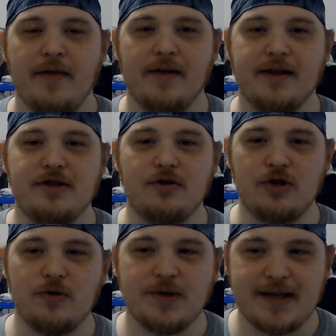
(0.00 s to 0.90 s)
that lets you
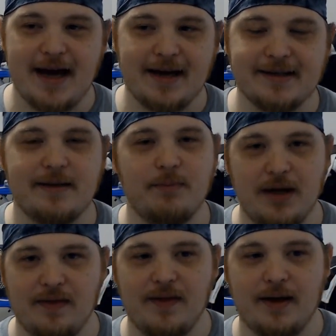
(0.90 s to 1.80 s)
choose tags that
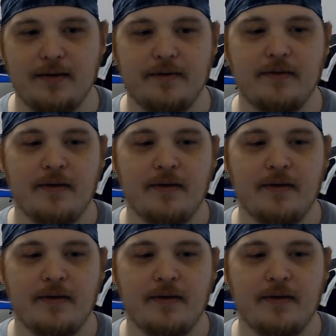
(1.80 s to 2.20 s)
mean things.